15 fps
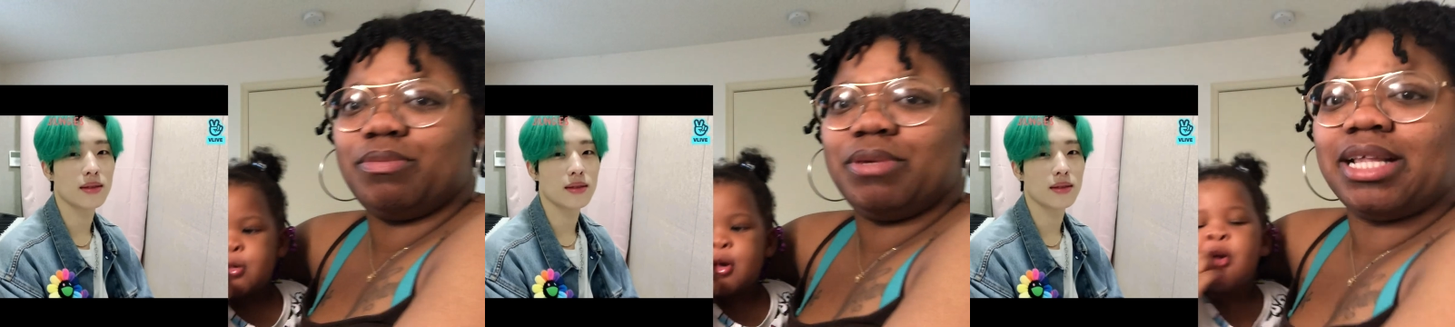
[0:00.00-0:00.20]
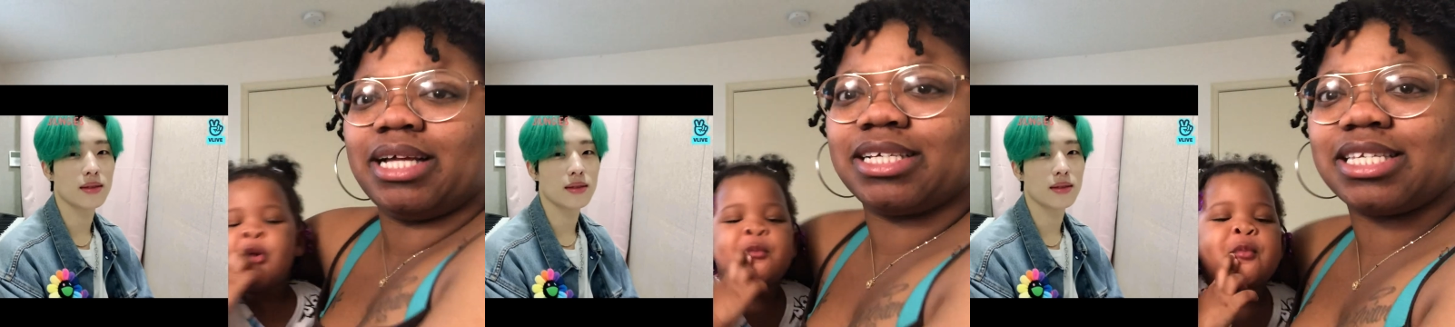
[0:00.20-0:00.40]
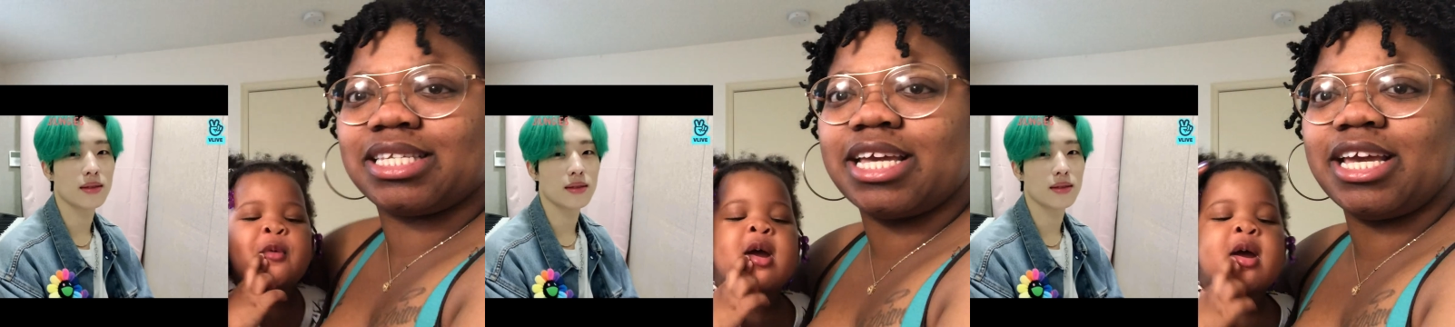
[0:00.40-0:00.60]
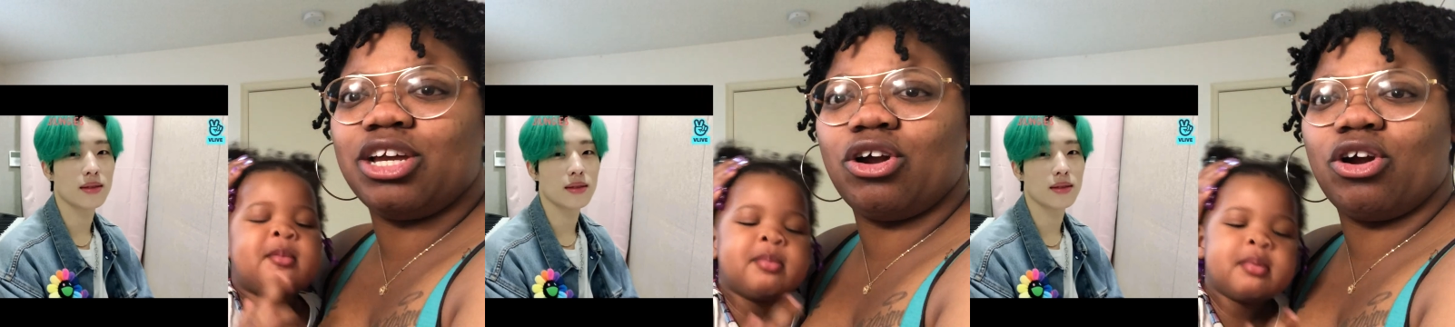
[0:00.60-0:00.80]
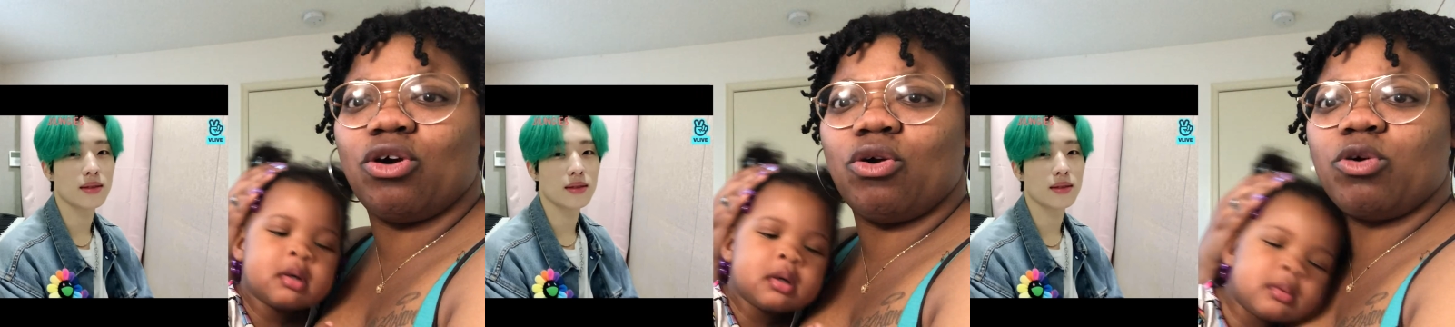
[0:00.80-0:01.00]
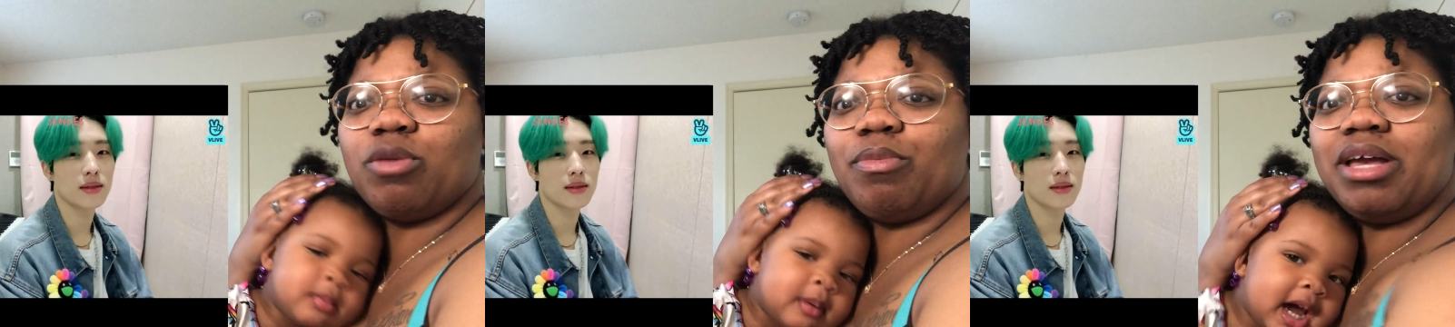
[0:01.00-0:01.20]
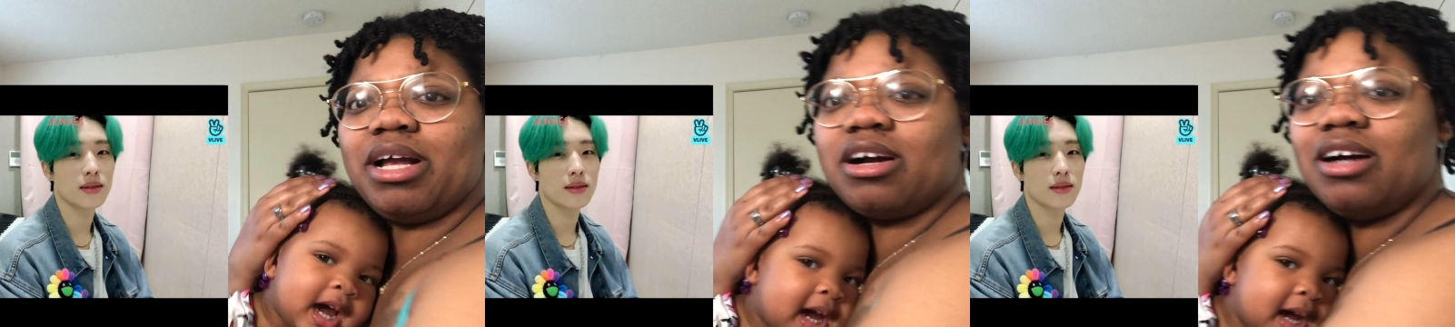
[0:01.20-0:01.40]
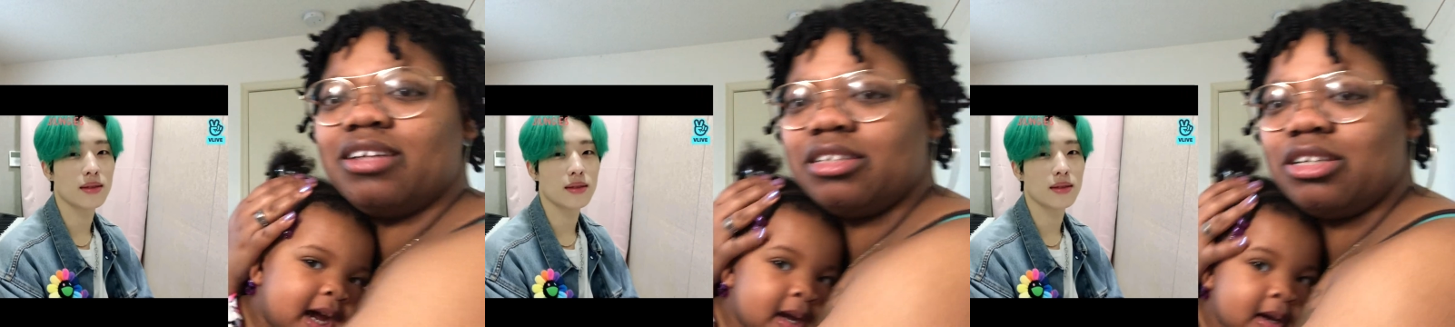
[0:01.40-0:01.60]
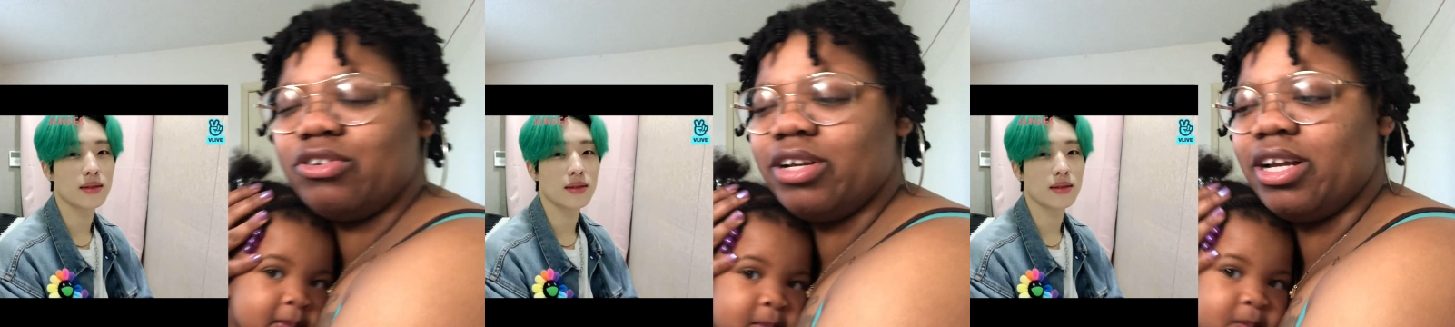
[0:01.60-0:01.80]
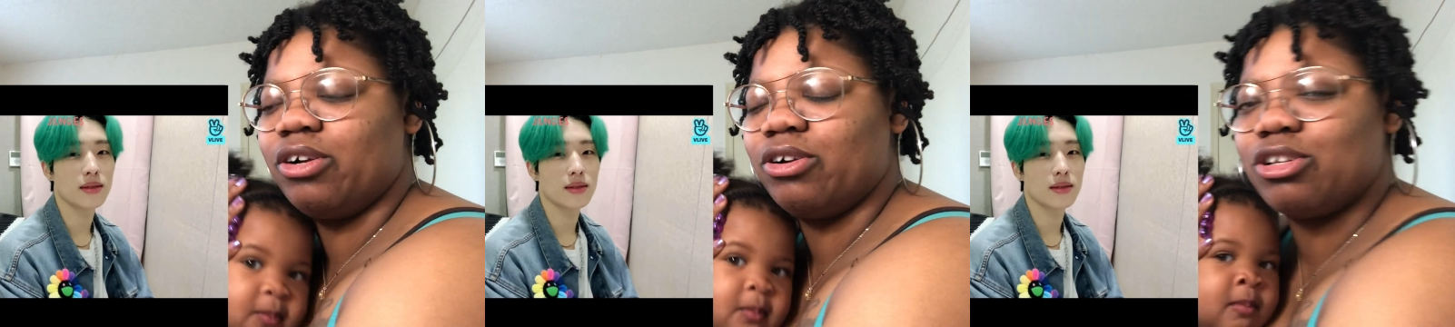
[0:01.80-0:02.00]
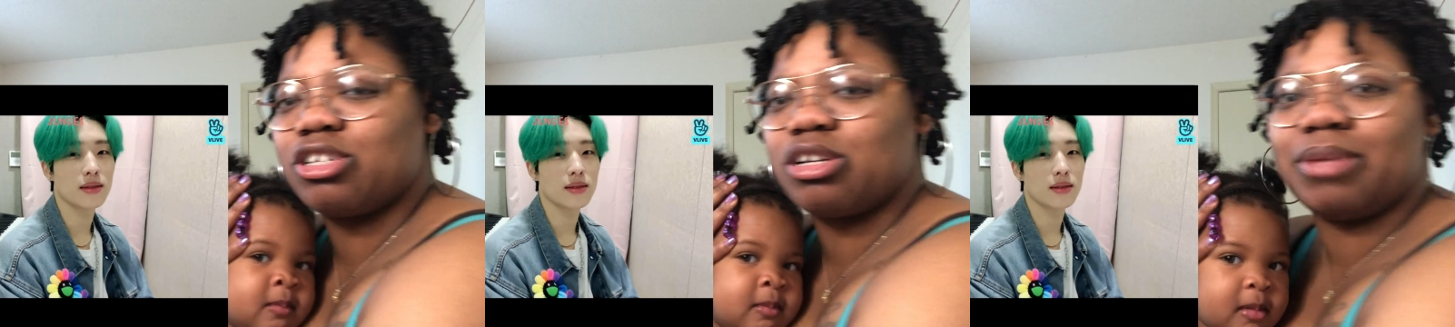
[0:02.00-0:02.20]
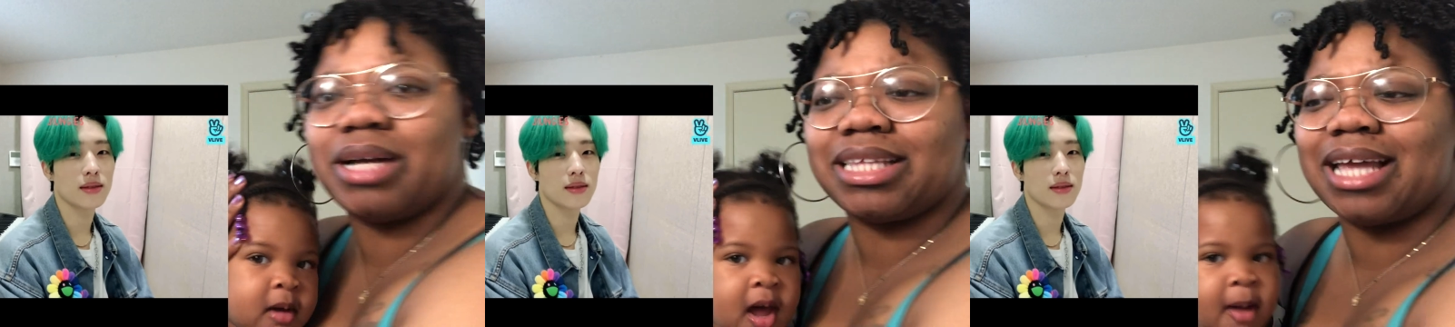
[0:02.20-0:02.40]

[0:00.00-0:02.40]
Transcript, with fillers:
Speaker 1: be, like, a singer or be a content creator or something like